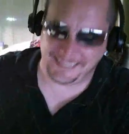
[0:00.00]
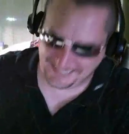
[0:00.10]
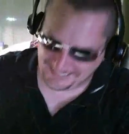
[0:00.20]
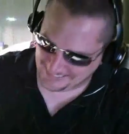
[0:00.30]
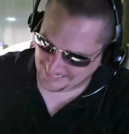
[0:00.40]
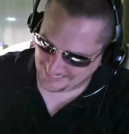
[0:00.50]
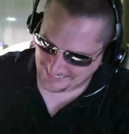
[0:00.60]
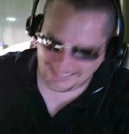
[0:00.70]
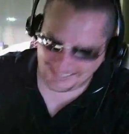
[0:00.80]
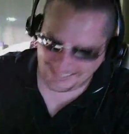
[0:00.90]

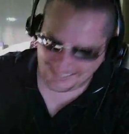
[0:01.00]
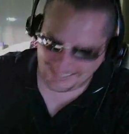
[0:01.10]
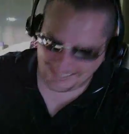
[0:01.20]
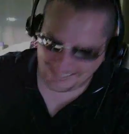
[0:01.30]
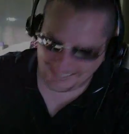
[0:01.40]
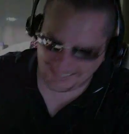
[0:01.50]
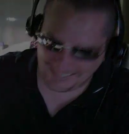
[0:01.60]
Nothing is said.